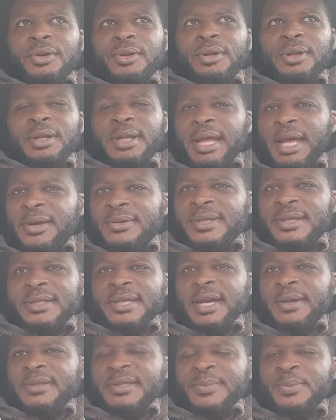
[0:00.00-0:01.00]
Now's the
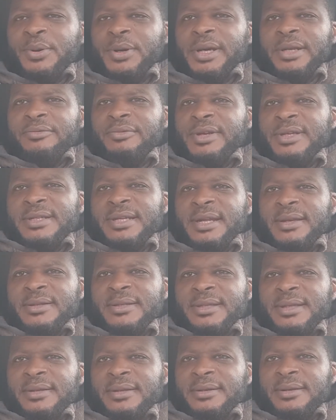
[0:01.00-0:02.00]
time to put in Reiss
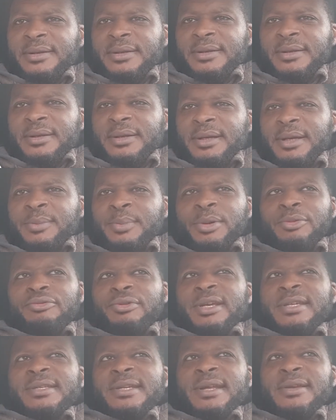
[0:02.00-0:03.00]
Nelson. But
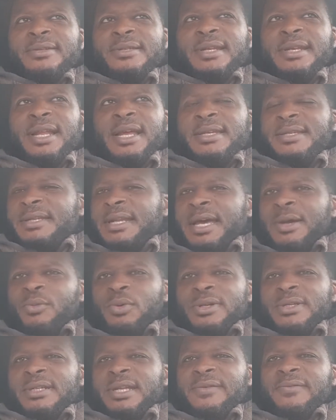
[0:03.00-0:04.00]
Reiss Nelson last night
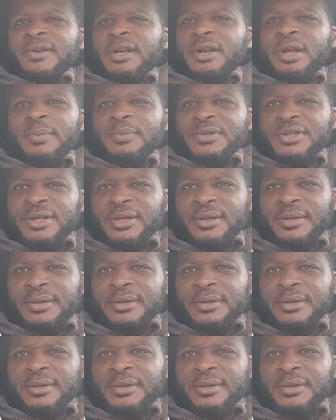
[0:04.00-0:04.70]
wasn't even an option.